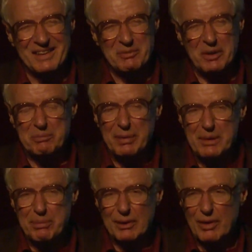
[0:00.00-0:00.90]
But
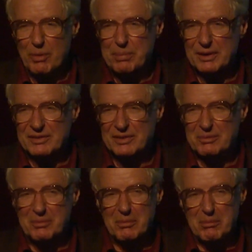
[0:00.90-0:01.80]
people hoping to
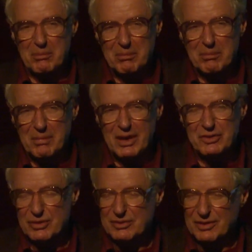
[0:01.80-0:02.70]

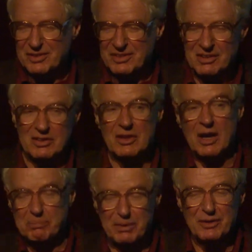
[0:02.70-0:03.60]
magically
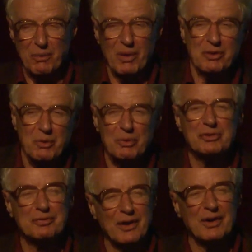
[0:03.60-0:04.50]
not be the one who was
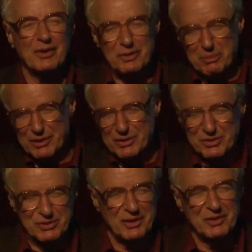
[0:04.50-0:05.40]
fired, but
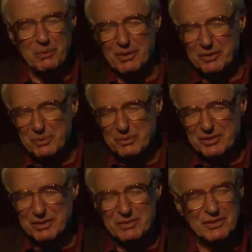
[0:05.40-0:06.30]
instead the one who was
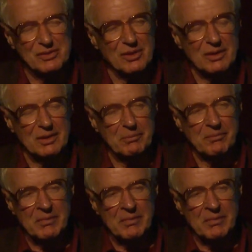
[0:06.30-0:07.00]
given the job.